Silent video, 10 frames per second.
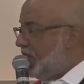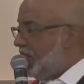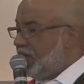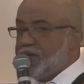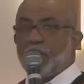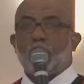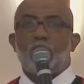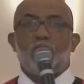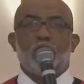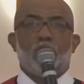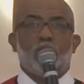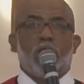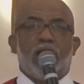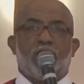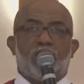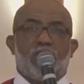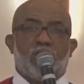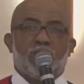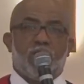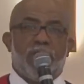You, you, I know you
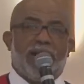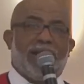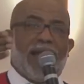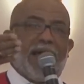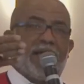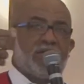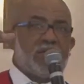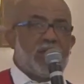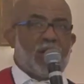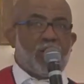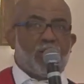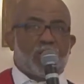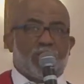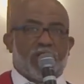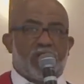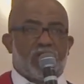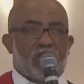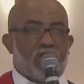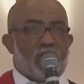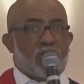don't know about lines and clothespins.
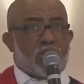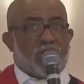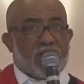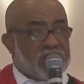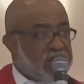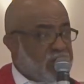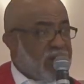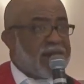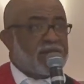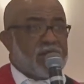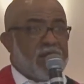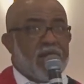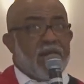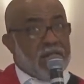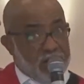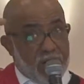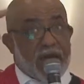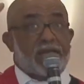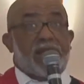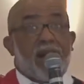You know those are things that you actually you
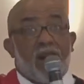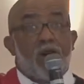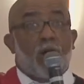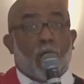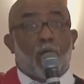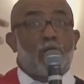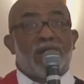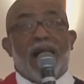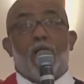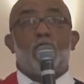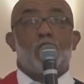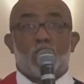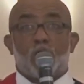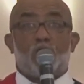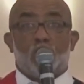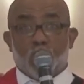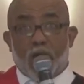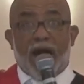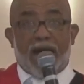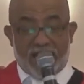actually hung clothes out to
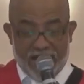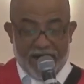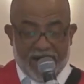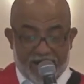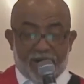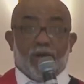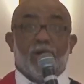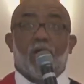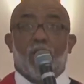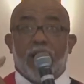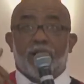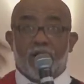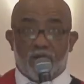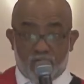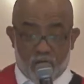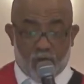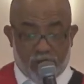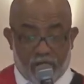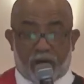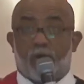dry you know, I know
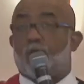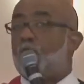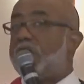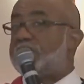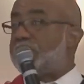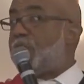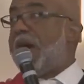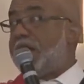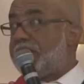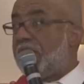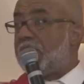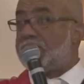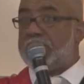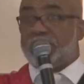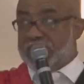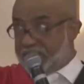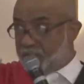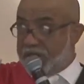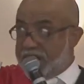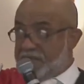we're looking, where's the dryer, y'all? It's
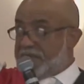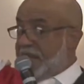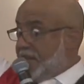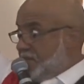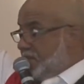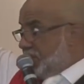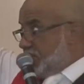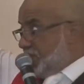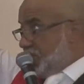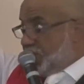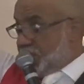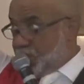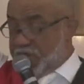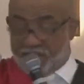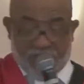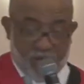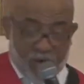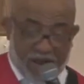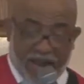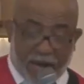straight outside. It's just wherever you
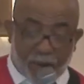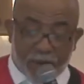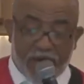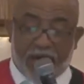want to hang them.